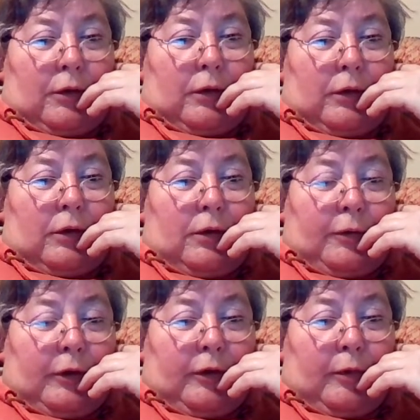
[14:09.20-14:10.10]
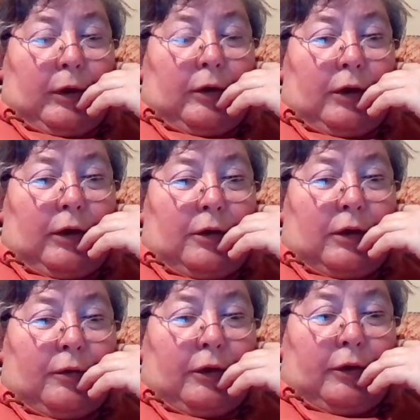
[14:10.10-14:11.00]
Her father, my
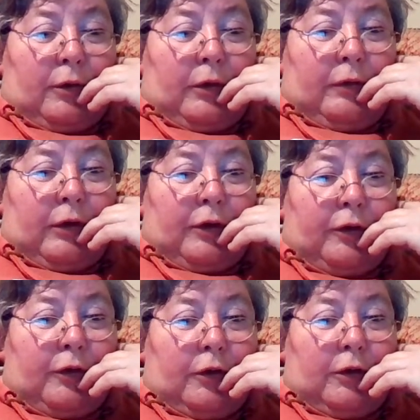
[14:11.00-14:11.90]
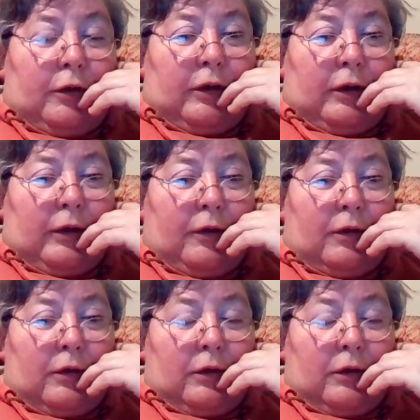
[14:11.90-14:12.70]
great-grandfather, re-registered her death